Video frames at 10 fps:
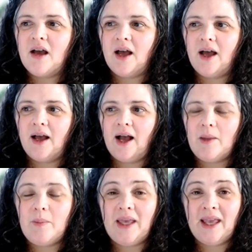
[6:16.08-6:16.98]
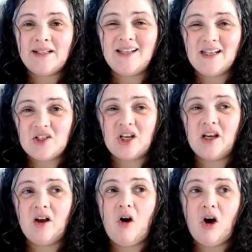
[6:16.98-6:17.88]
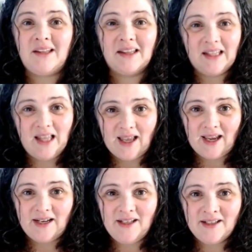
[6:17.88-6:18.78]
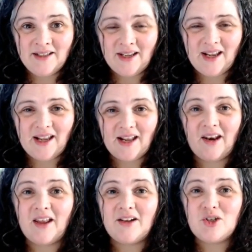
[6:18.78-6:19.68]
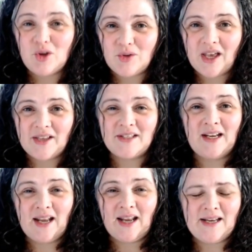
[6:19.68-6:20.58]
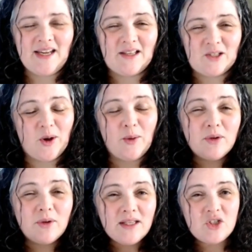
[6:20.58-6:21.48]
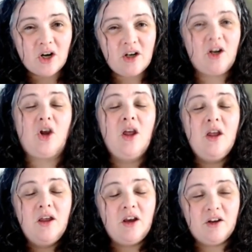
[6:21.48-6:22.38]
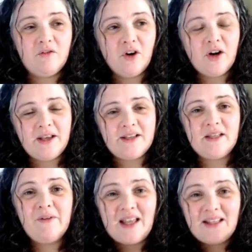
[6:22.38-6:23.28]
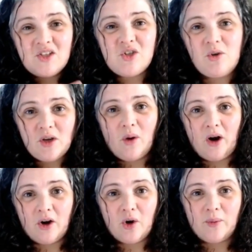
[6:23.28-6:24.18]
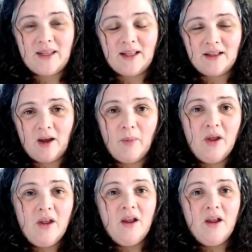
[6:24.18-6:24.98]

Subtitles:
I began teaching online in 2019, so I really started converting some of that studio art curriculum